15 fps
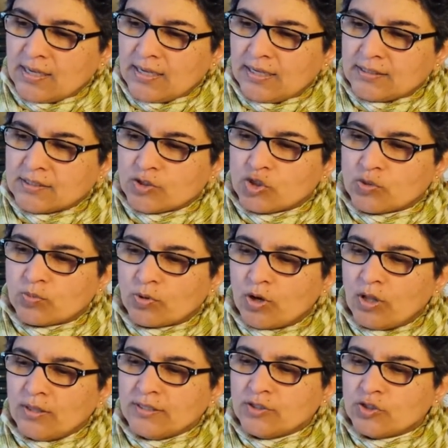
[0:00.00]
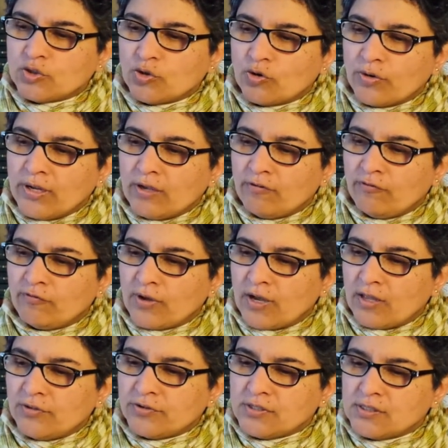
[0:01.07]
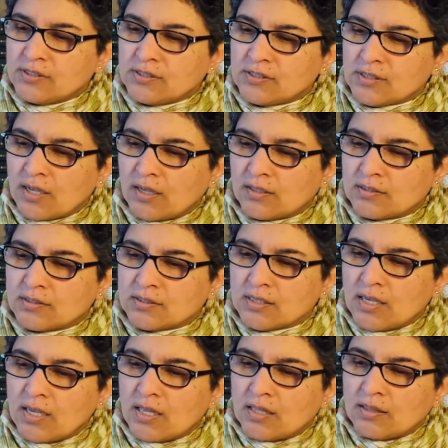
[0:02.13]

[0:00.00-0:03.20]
it's a sprawling story of fathers and sons,